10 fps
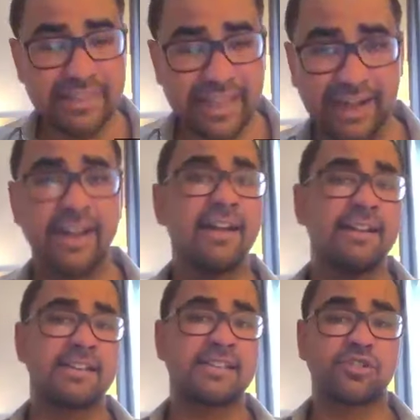Then
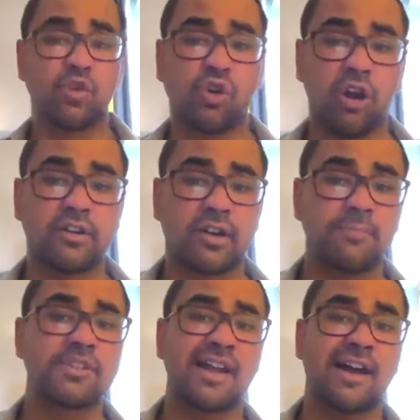there's the so-called
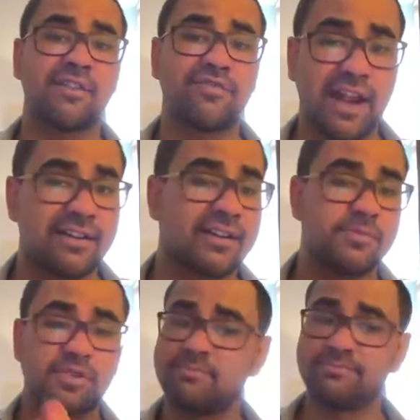Trump's tariff
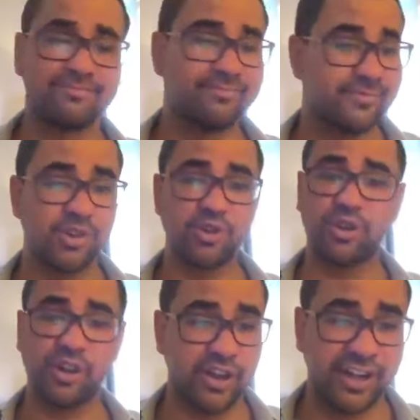tantrums.
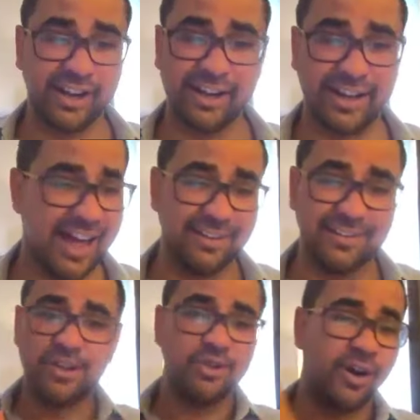You're hearing it
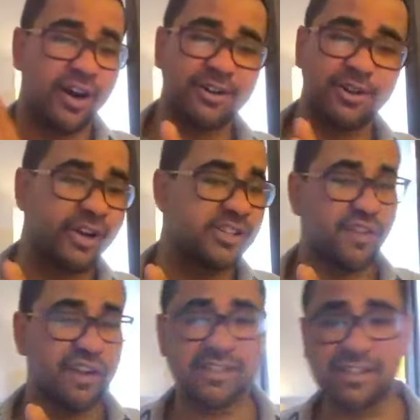again. You heard it during his
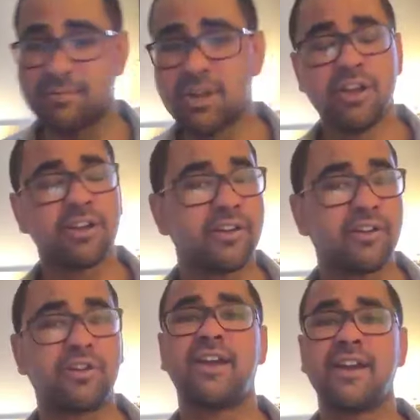first term. You're
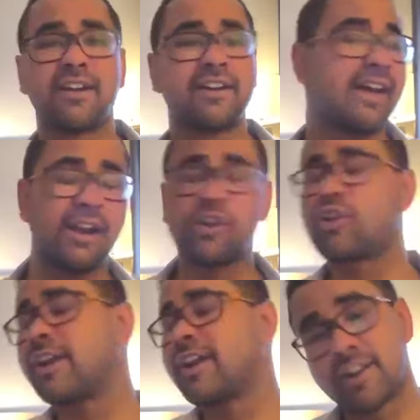going to hear it again, and you're
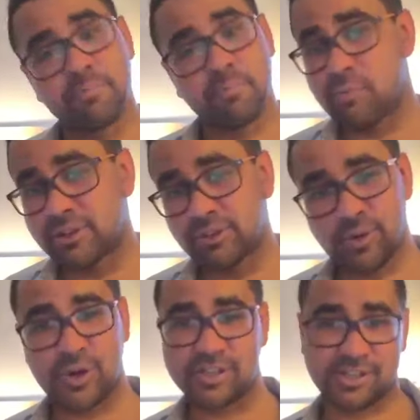going to hear it probably
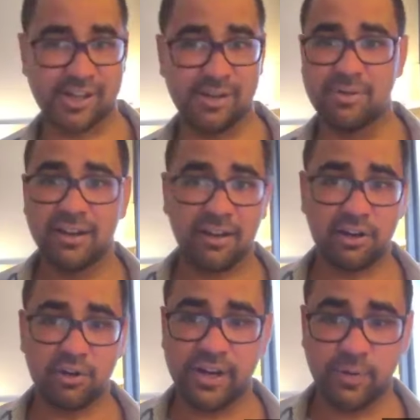throughout his term
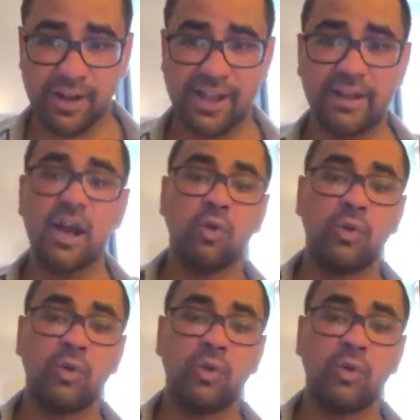until 2028.